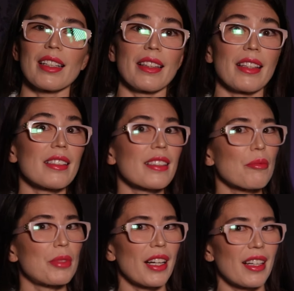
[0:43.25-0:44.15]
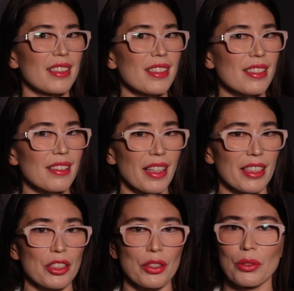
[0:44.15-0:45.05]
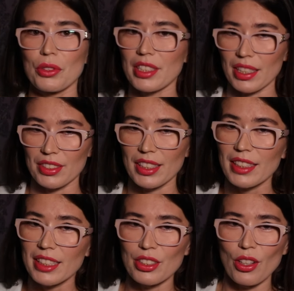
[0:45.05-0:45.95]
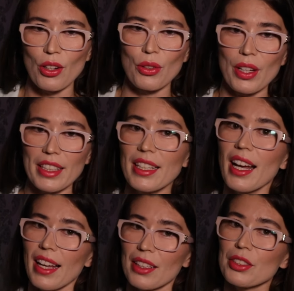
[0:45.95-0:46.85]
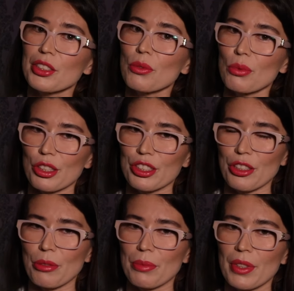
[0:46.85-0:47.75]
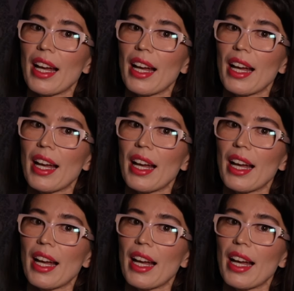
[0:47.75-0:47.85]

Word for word: And these are brands that you definitely know and have in your wardrobe: